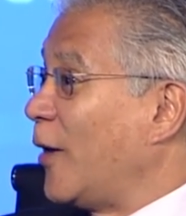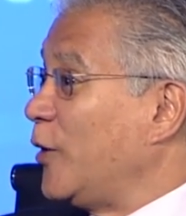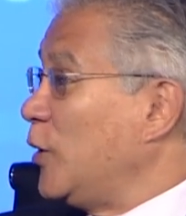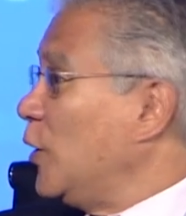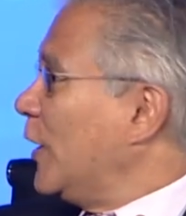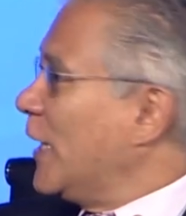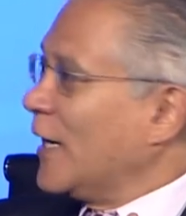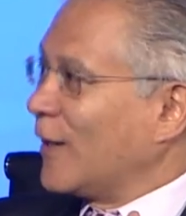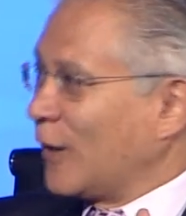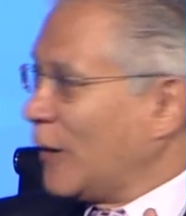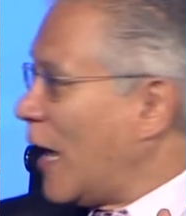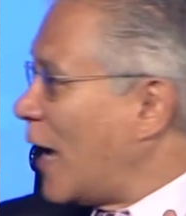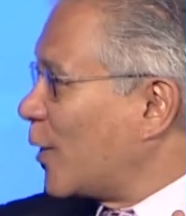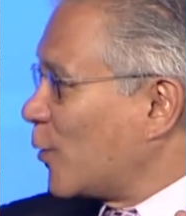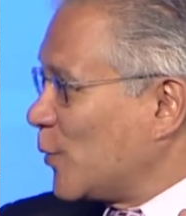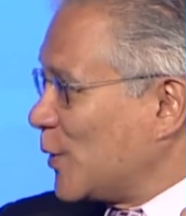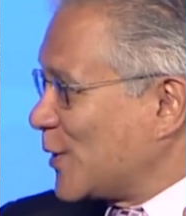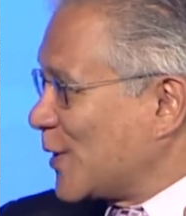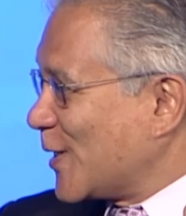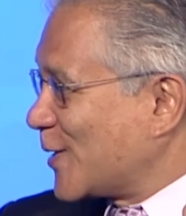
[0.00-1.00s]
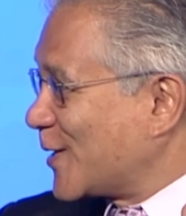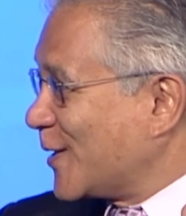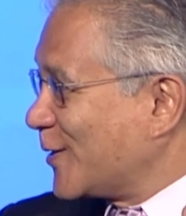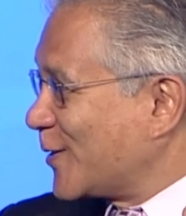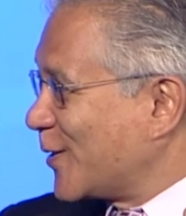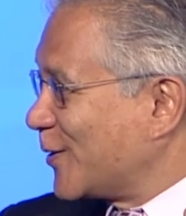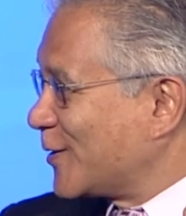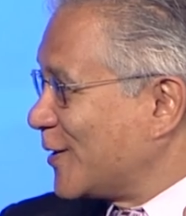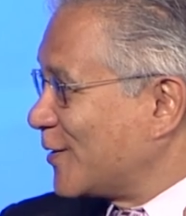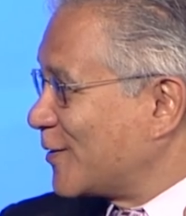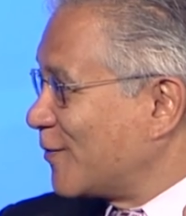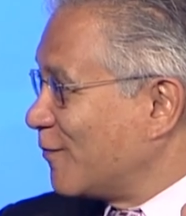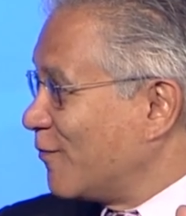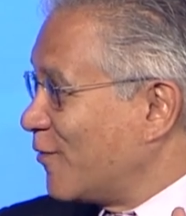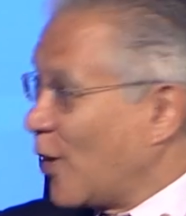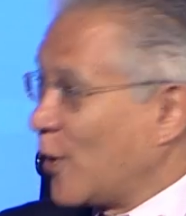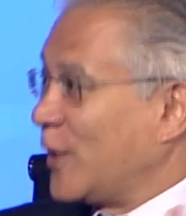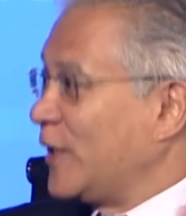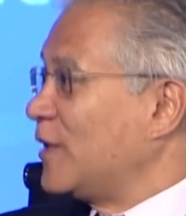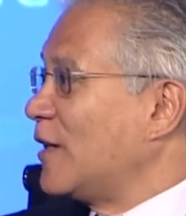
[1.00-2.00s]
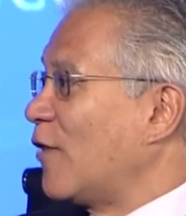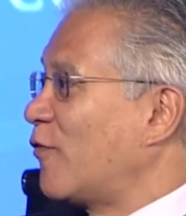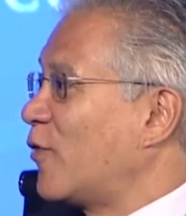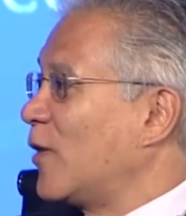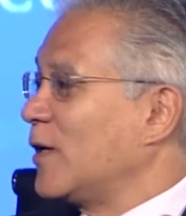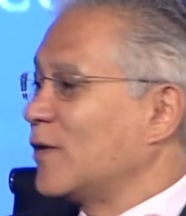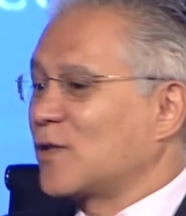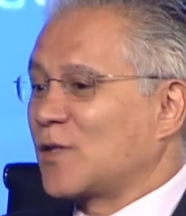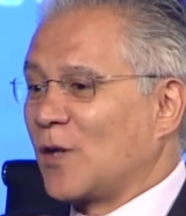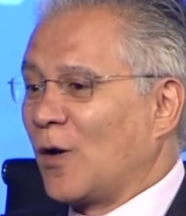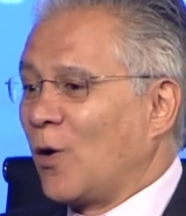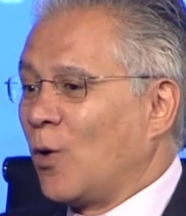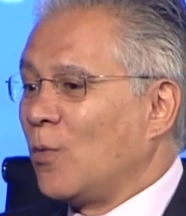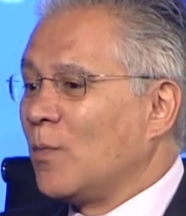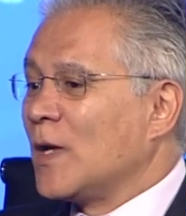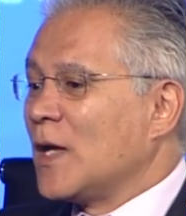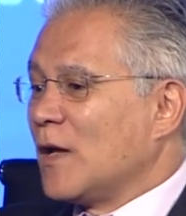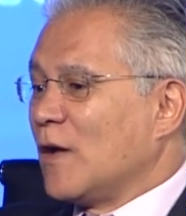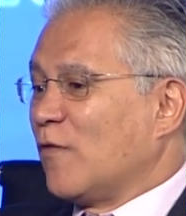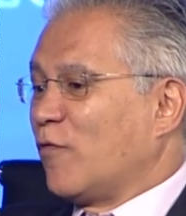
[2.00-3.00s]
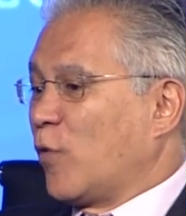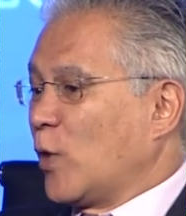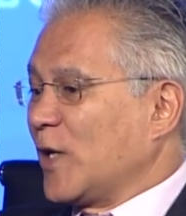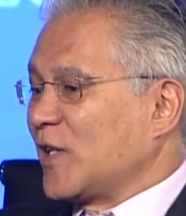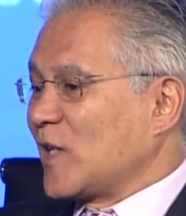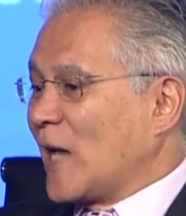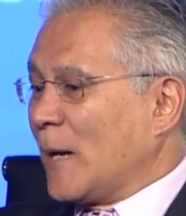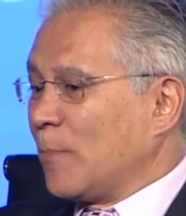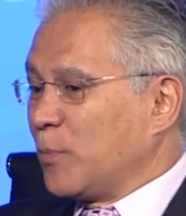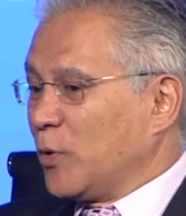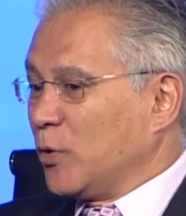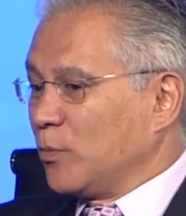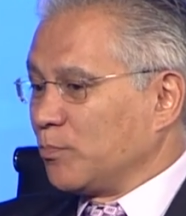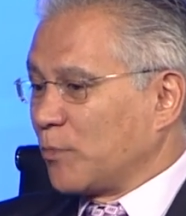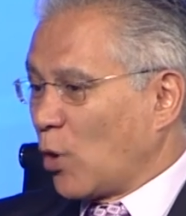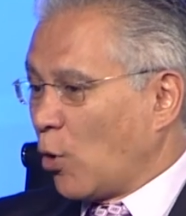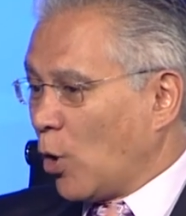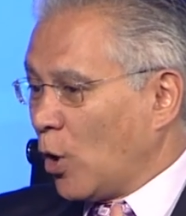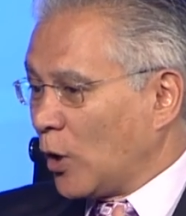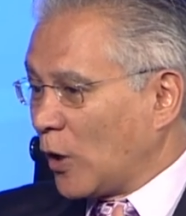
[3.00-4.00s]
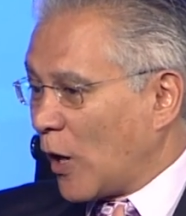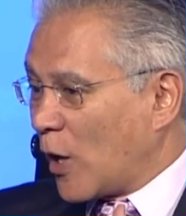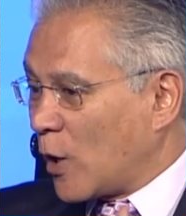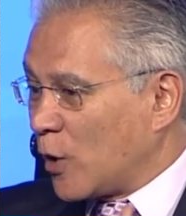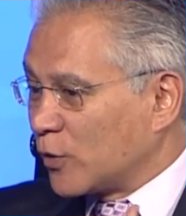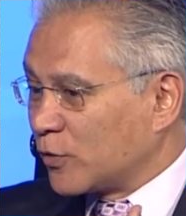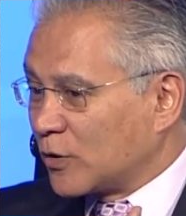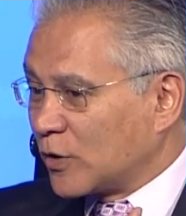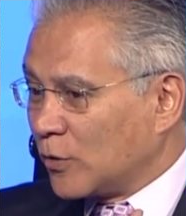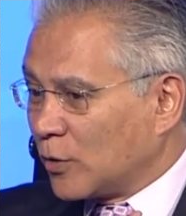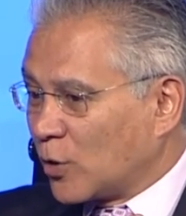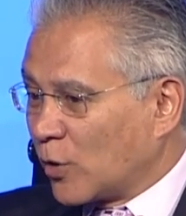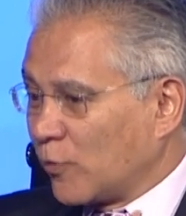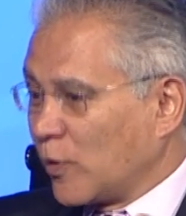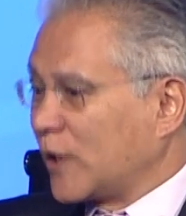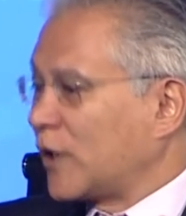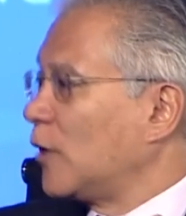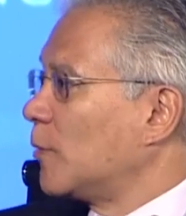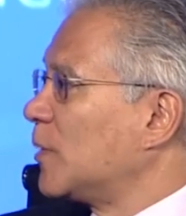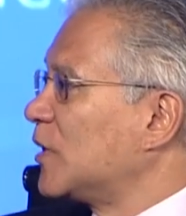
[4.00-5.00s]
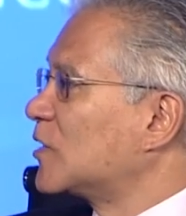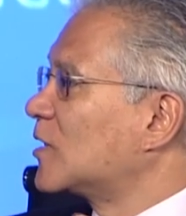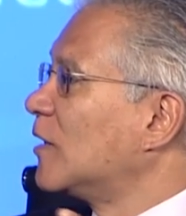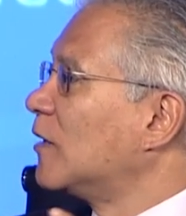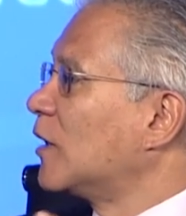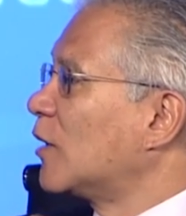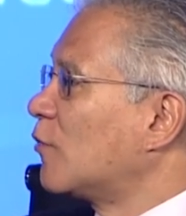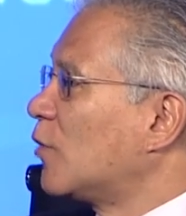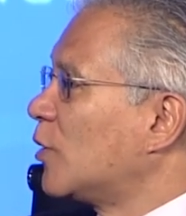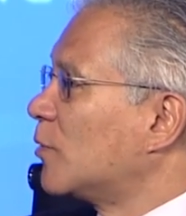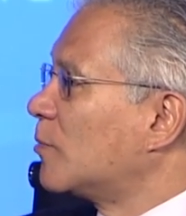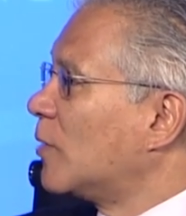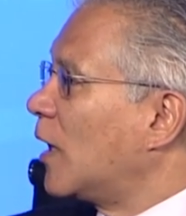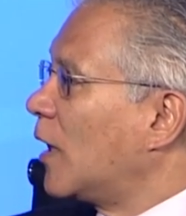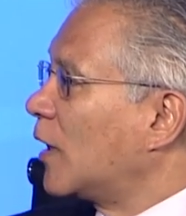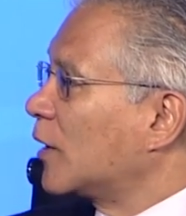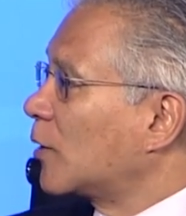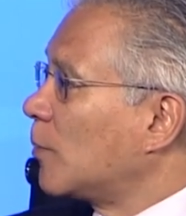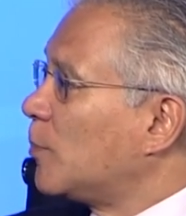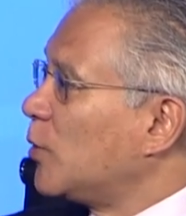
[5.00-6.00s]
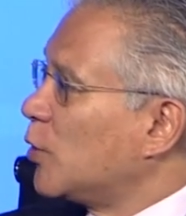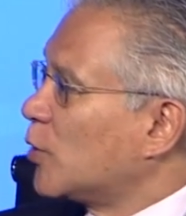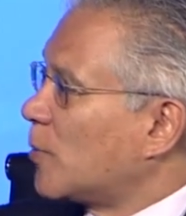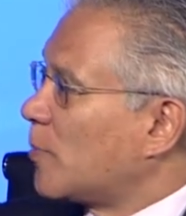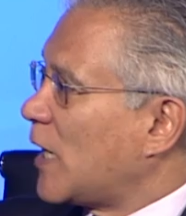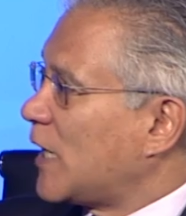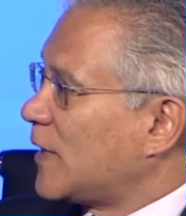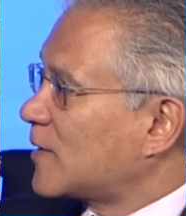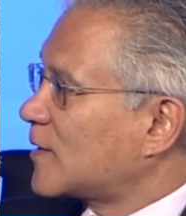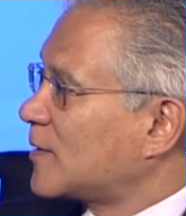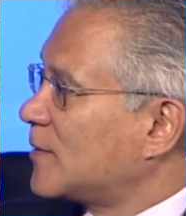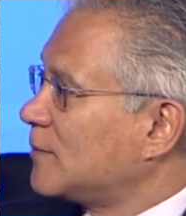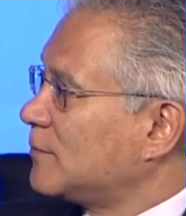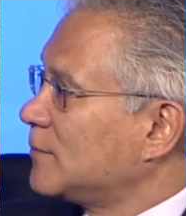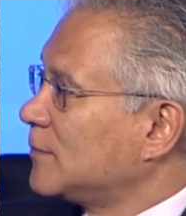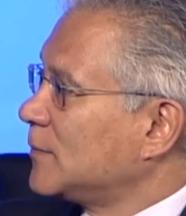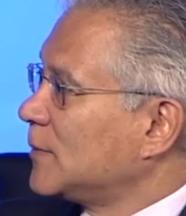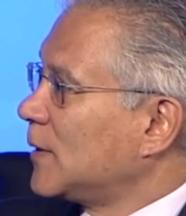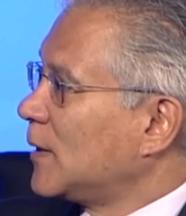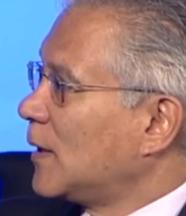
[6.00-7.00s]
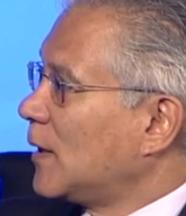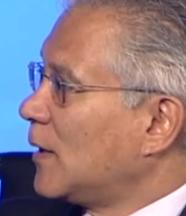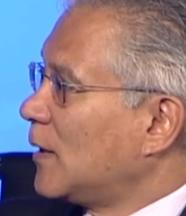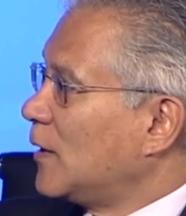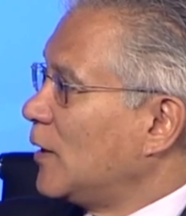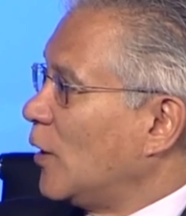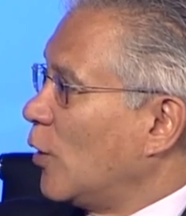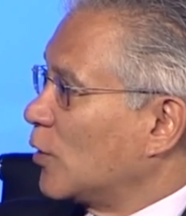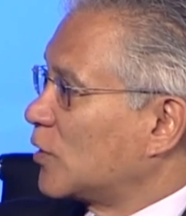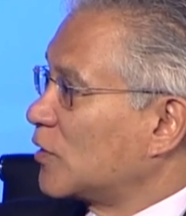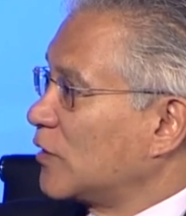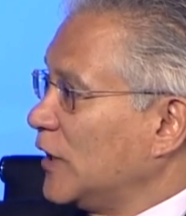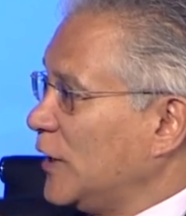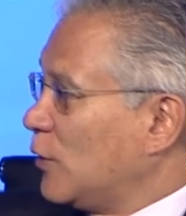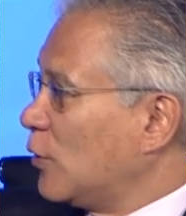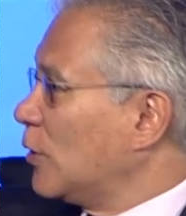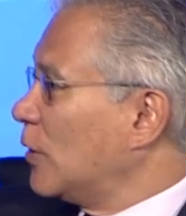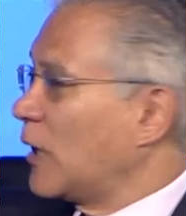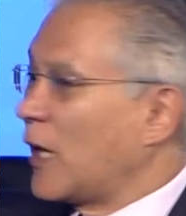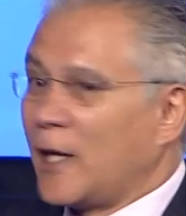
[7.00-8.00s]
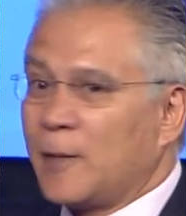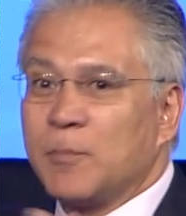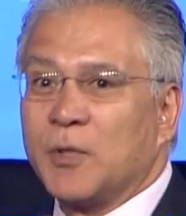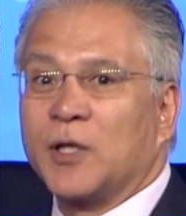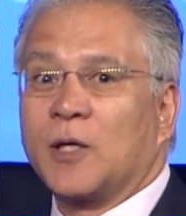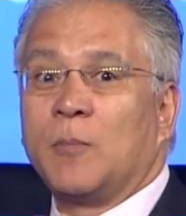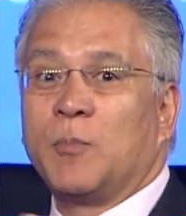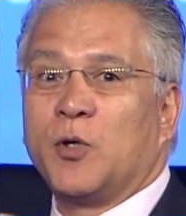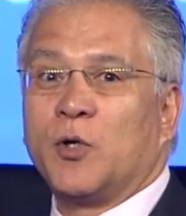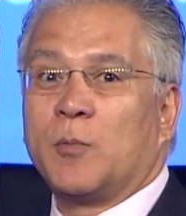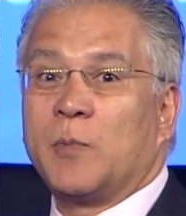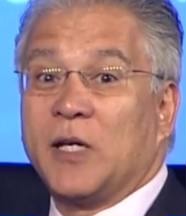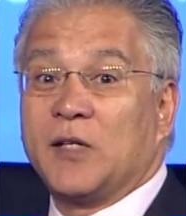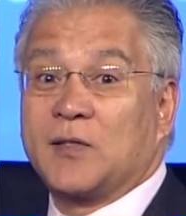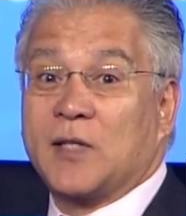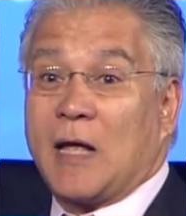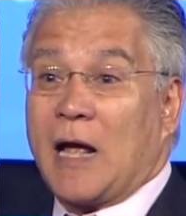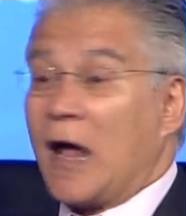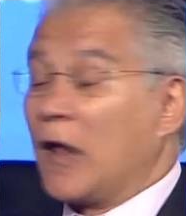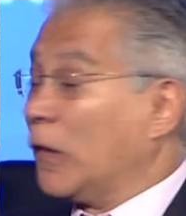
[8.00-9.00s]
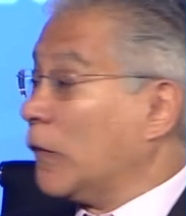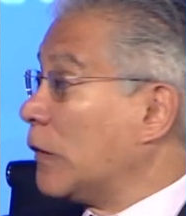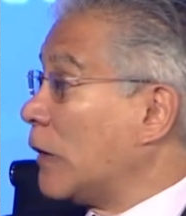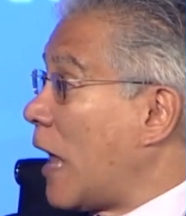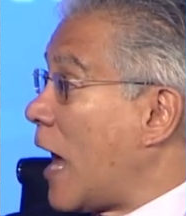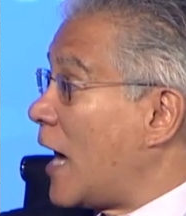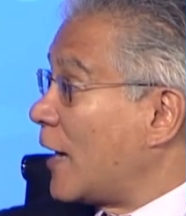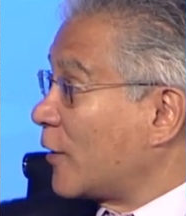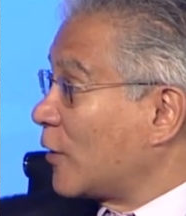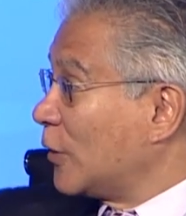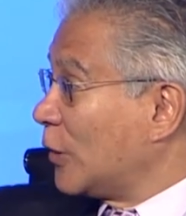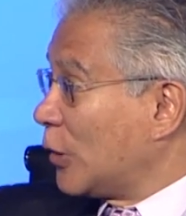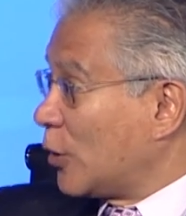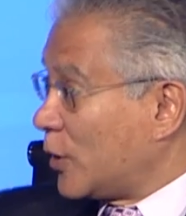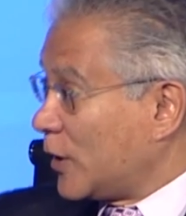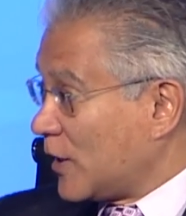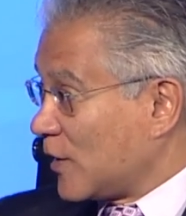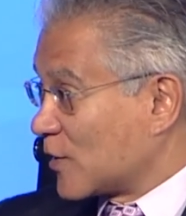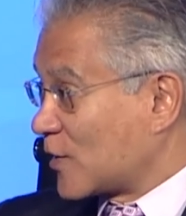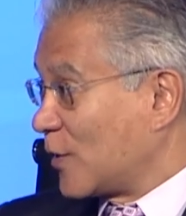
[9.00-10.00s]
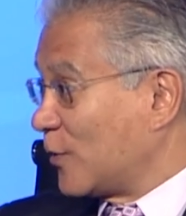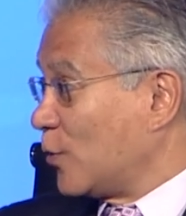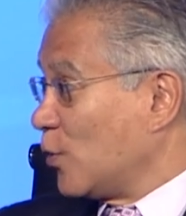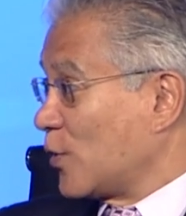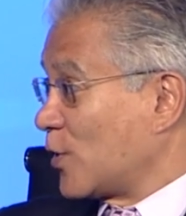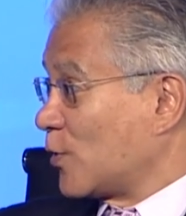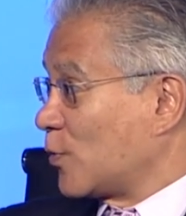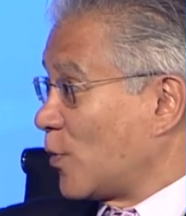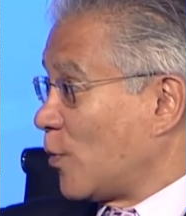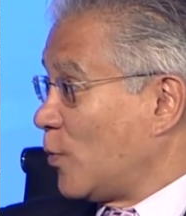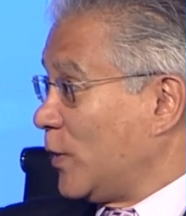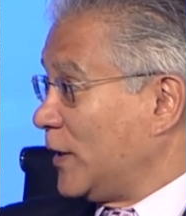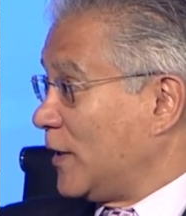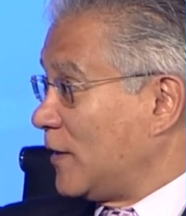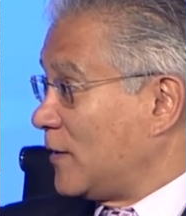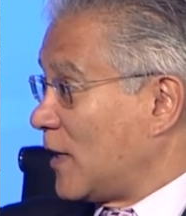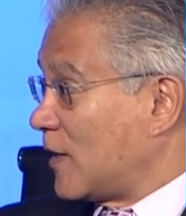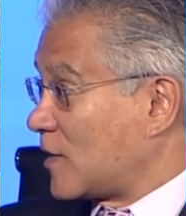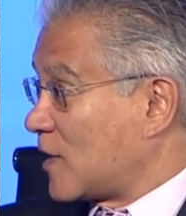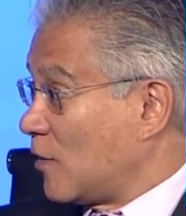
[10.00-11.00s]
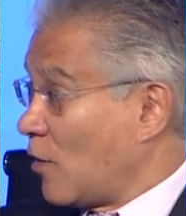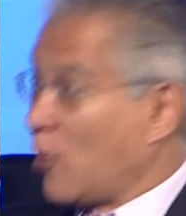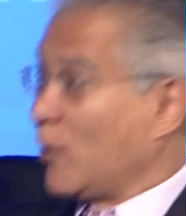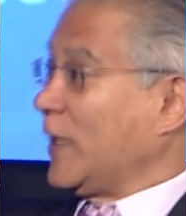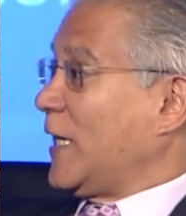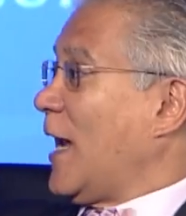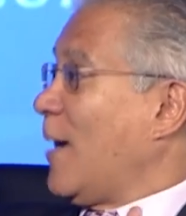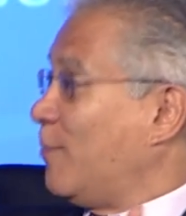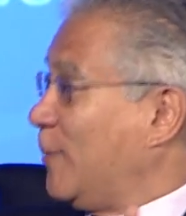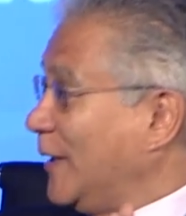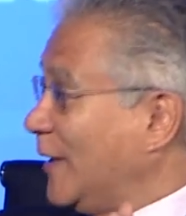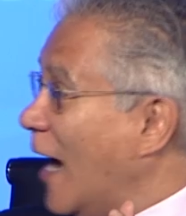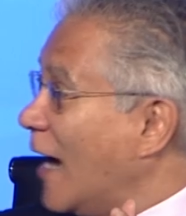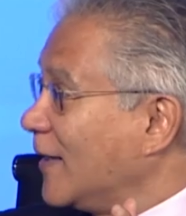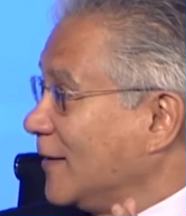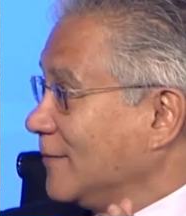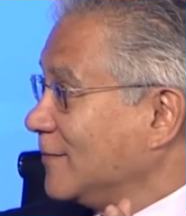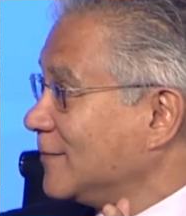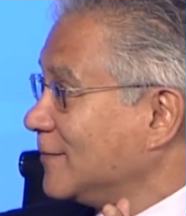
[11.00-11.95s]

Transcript: you get a lot of resistance because it's very different. So, for example, all our curriculum is delivered computer-based. You know, it's leader-led but computer-based. A lot of the learning institutions, when we did that, said, no, it can't be done,